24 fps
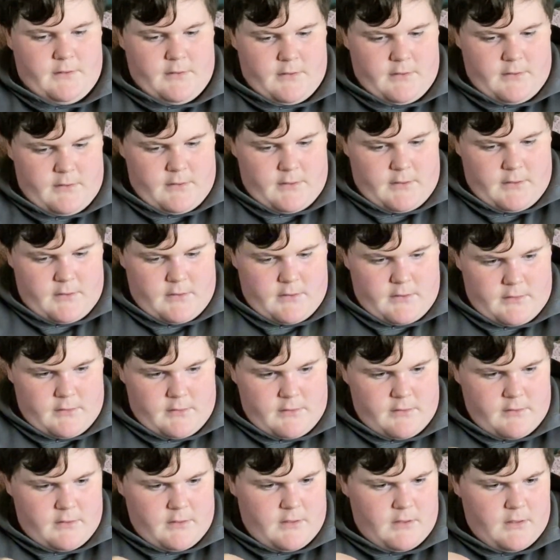And then let's
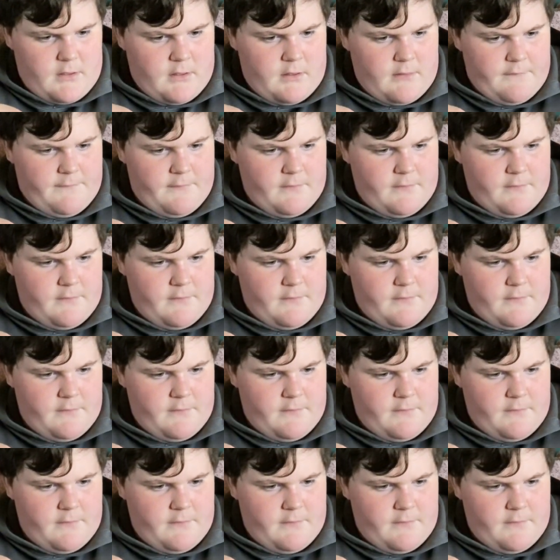see if